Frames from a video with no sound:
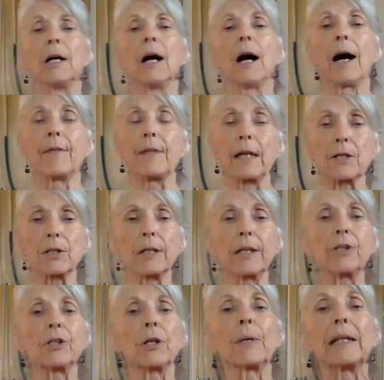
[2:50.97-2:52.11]
On the
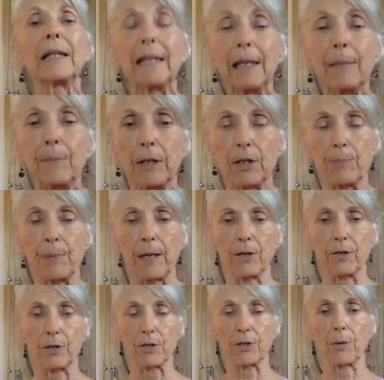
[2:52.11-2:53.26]
exhalation, I want to keep the
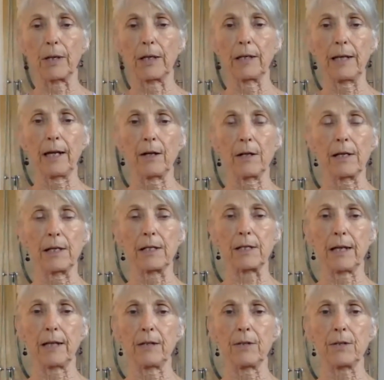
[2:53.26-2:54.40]
expansion. So I inhale and that
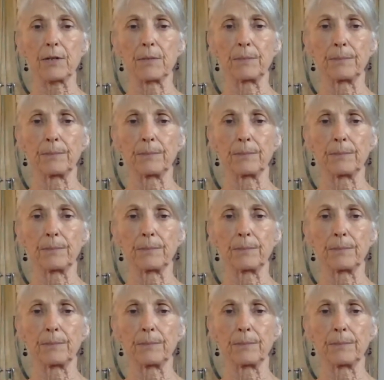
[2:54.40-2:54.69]
tightens.